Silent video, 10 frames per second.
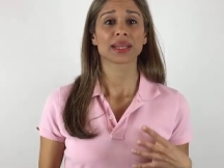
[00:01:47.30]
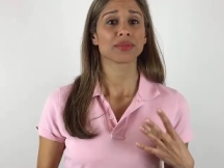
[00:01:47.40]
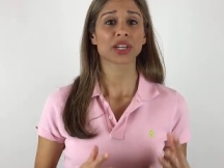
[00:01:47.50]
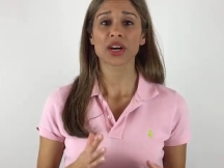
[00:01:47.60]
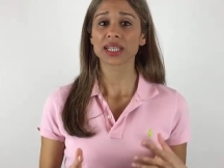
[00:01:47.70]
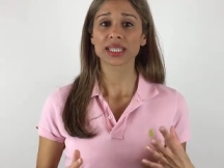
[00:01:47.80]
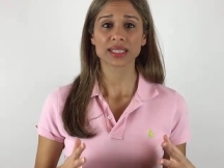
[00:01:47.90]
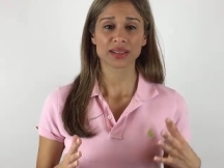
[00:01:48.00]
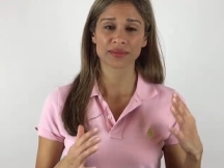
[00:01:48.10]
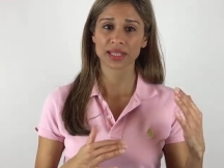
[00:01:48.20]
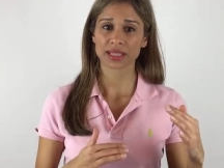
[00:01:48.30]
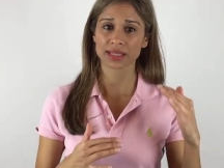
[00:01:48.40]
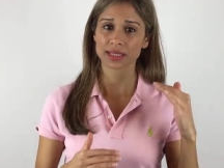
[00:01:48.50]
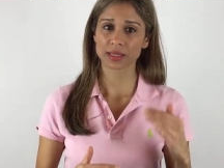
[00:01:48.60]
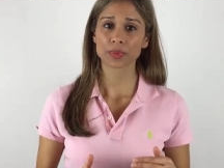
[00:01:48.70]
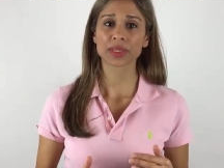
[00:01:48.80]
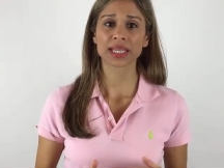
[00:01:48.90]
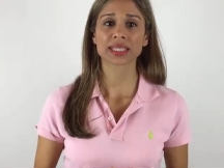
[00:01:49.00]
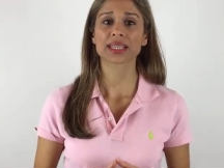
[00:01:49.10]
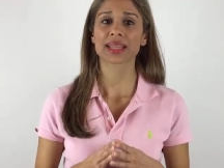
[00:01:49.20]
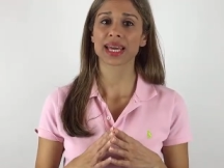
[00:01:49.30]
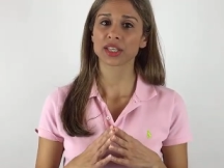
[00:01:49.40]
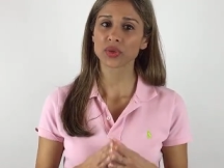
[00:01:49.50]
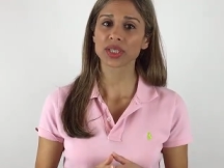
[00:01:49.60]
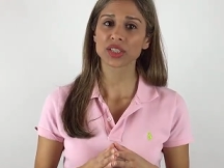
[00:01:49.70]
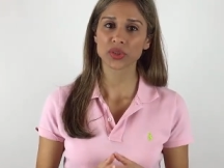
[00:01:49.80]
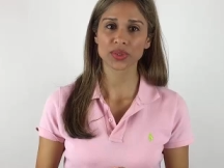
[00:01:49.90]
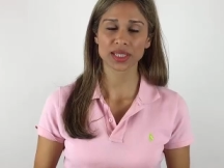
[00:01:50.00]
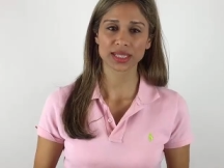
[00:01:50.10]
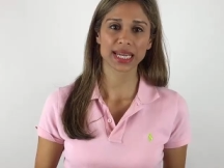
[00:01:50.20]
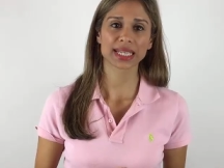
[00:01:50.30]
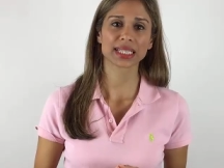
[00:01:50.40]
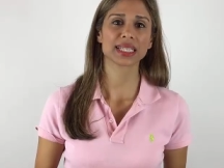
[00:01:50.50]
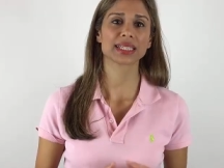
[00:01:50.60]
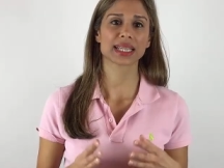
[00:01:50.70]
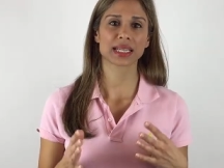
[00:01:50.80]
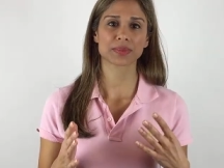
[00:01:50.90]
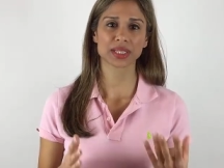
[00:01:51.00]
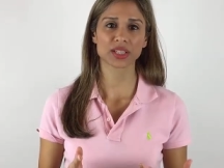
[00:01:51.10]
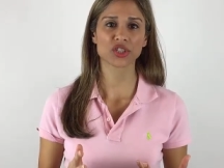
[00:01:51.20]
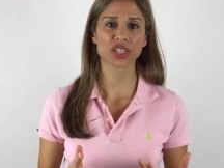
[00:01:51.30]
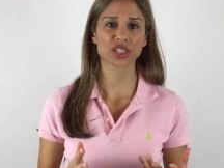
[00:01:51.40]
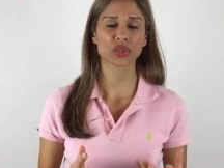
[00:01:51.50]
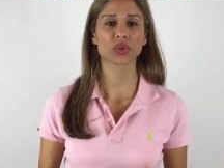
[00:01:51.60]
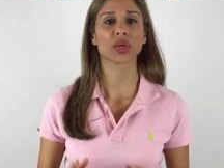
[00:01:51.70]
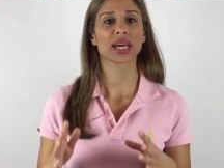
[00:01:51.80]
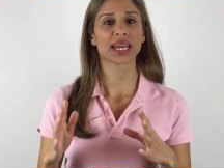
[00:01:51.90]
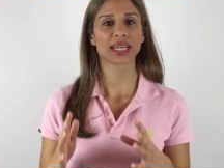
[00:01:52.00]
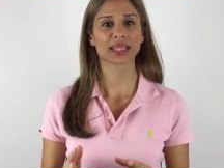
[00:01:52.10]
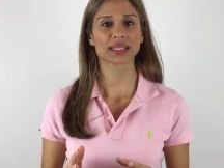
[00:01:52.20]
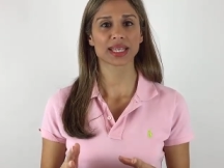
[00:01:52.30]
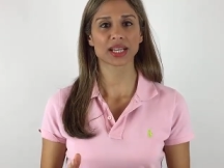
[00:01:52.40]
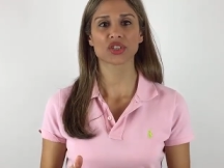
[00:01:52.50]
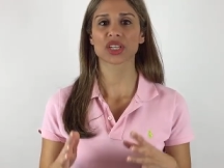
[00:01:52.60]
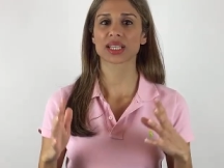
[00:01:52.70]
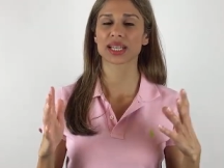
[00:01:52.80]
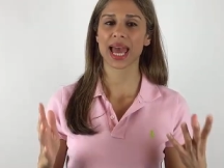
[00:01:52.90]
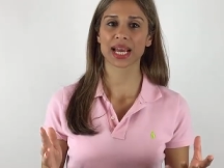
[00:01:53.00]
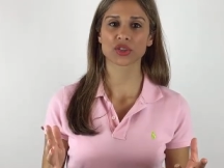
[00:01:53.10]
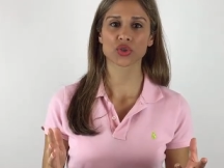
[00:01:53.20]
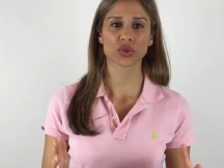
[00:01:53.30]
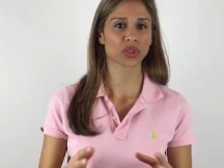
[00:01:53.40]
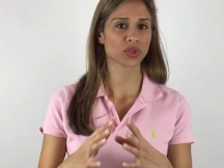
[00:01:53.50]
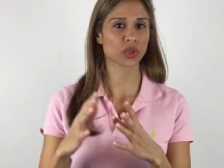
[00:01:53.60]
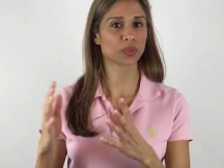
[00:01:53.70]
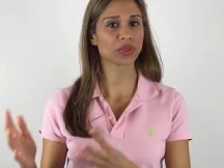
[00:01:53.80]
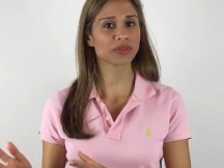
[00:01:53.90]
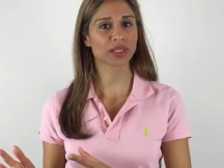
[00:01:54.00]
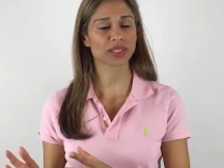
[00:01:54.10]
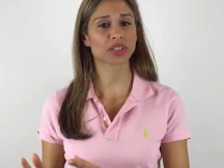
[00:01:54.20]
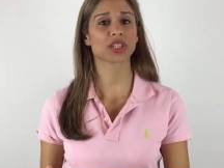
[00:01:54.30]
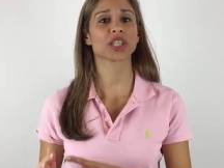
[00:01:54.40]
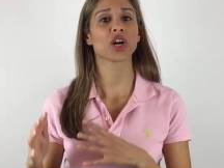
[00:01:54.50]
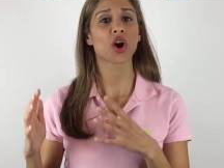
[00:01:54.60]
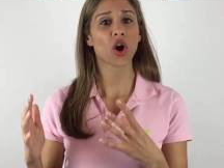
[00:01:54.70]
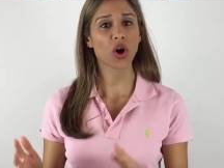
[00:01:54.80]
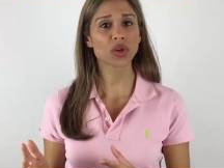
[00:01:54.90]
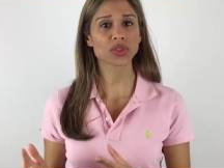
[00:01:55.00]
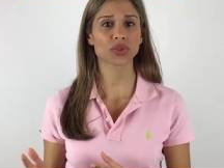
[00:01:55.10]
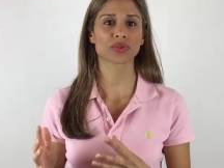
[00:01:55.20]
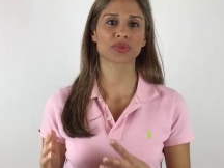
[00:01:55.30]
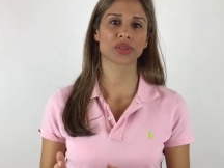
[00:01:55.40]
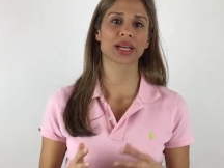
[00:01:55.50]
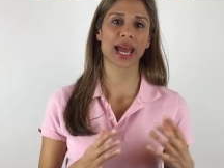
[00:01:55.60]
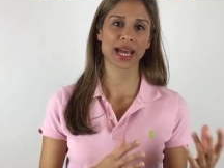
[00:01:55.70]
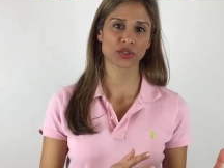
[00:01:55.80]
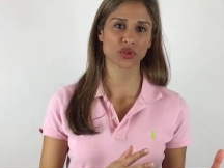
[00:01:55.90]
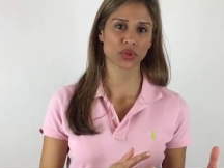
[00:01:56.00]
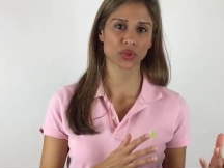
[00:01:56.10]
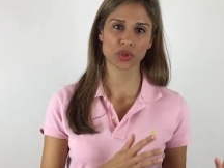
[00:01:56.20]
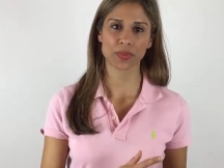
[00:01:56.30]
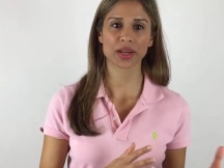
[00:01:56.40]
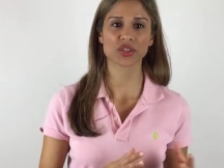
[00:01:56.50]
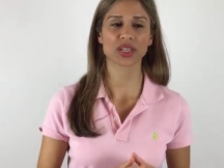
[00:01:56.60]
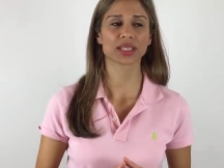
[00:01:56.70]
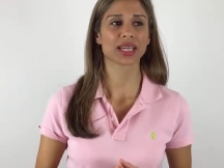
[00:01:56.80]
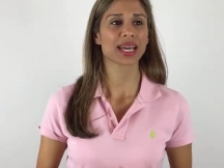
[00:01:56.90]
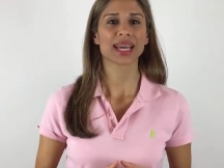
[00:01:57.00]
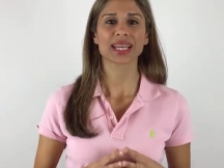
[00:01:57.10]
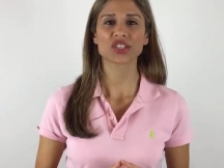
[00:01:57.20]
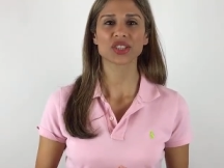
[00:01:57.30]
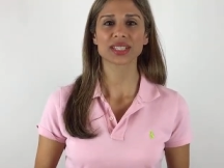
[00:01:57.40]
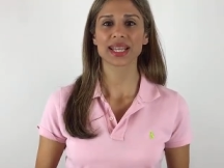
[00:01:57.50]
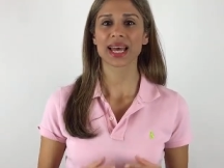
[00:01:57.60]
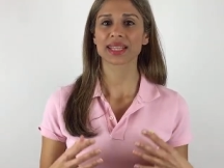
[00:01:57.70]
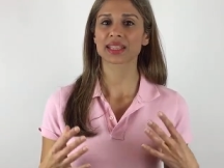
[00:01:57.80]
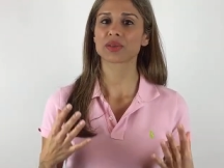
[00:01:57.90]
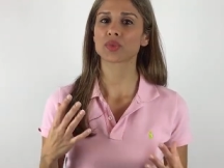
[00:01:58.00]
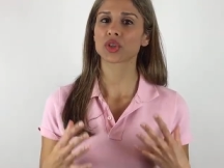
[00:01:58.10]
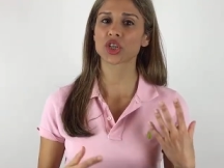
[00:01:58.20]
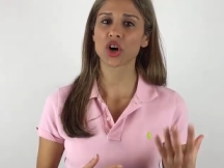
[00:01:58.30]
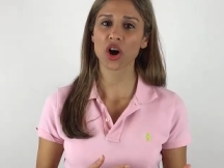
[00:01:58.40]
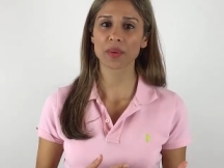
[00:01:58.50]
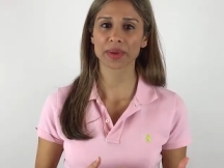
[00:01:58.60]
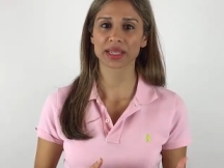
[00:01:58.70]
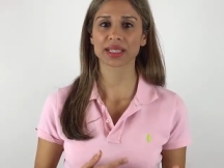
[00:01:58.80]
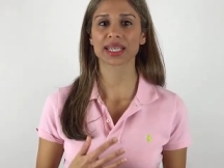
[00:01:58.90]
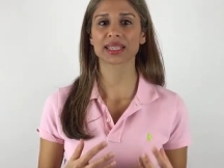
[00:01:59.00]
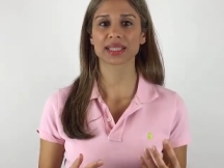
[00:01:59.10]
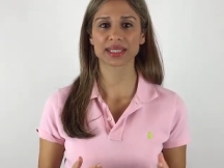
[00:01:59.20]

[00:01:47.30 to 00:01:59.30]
regardless of this split, that you can use the techniques that I'm teaching you in the section actual to previous year also for actual to budget. It's just that they're more common in the